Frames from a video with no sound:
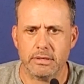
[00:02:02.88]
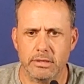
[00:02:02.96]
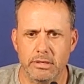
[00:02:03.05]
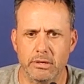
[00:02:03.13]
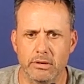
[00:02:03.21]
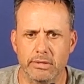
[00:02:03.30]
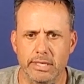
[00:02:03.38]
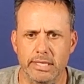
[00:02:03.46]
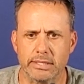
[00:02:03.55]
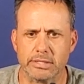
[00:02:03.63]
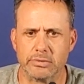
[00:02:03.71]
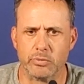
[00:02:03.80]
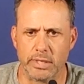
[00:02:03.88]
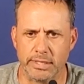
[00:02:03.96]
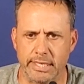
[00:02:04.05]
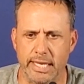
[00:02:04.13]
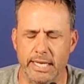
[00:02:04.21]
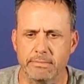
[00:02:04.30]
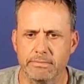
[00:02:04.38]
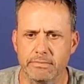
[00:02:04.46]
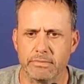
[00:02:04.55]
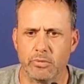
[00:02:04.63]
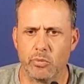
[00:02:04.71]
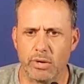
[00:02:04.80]
it's one game,
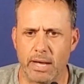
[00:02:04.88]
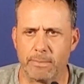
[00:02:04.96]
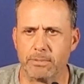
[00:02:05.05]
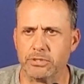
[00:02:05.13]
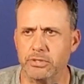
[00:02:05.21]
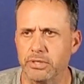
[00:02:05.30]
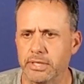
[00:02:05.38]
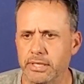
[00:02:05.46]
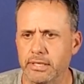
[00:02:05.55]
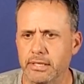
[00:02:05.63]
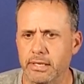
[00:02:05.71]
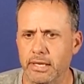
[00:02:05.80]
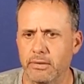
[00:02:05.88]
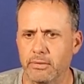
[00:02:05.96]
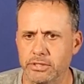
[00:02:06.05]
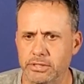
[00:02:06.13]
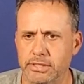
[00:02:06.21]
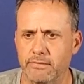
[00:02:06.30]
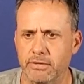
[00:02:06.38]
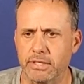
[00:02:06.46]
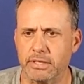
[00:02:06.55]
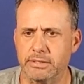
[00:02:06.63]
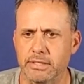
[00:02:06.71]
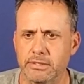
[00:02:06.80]
one opportunity, and we just have to
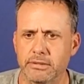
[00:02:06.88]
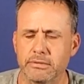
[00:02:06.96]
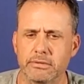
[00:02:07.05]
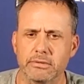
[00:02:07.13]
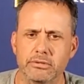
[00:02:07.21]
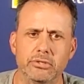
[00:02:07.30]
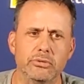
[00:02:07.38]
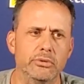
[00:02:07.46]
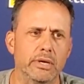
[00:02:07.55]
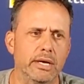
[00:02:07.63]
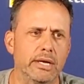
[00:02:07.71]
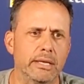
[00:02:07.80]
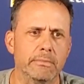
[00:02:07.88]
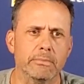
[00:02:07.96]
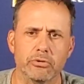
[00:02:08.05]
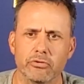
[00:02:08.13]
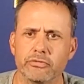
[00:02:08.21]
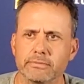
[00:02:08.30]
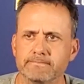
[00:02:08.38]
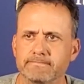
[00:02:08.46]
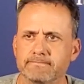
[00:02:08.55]
continue to improve.